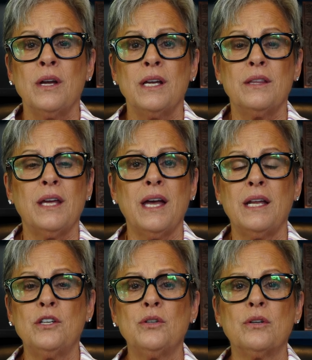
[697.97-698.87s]
The
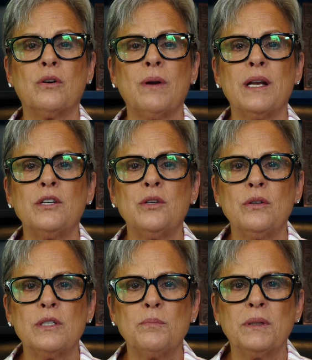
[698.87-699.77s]
attitude of gratitude
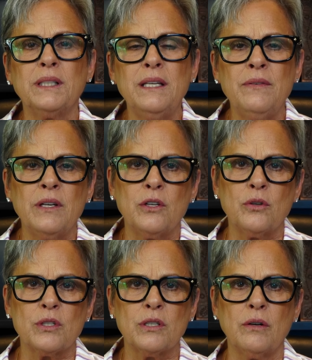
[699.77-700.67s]
is believing in
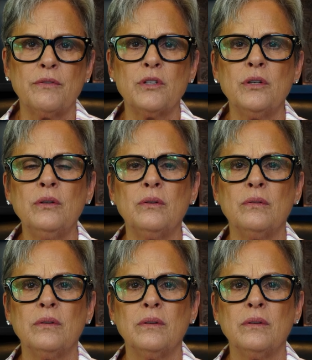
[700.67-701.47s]
yourself too.